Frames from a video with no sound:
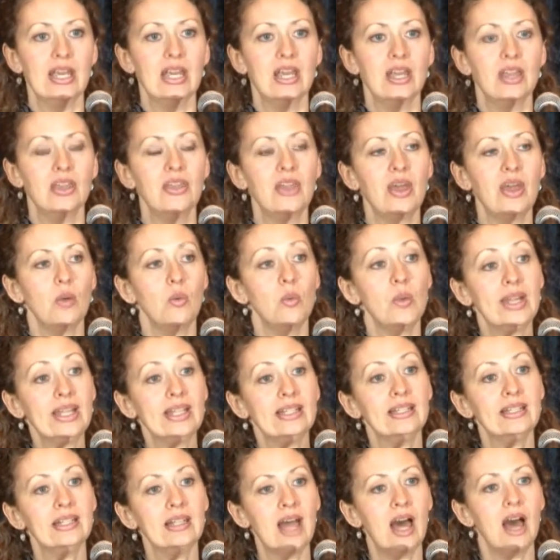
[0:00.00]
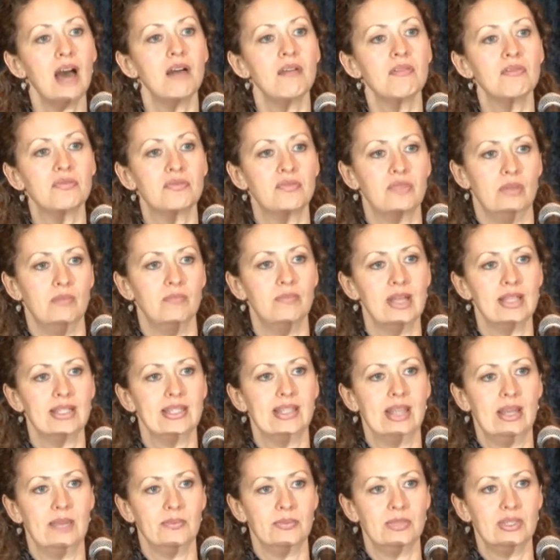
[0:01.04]
that we love
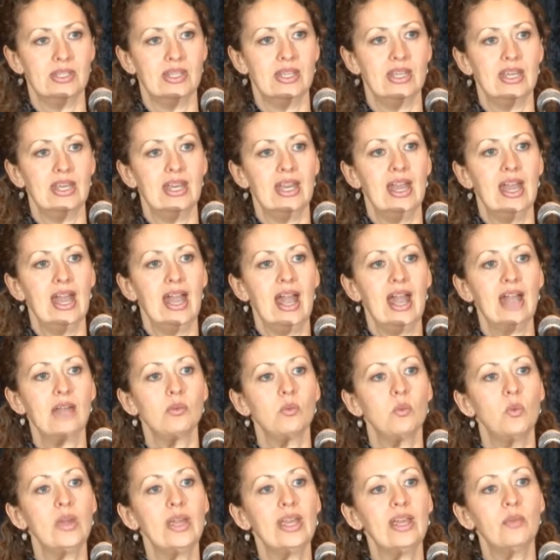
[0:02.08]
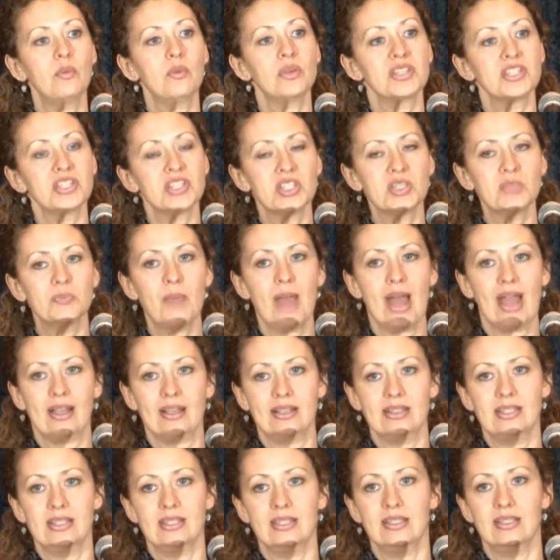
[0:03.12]
Muslims and we
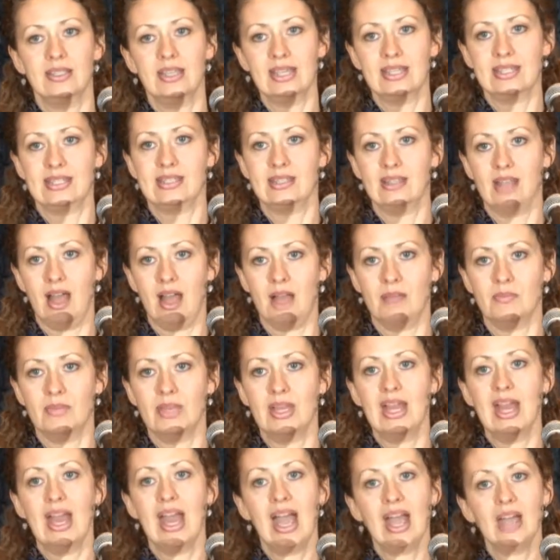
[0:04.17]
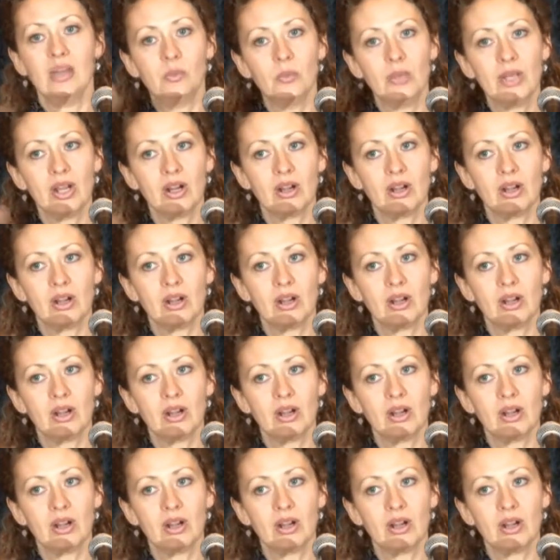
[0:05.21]
respect Islam and we are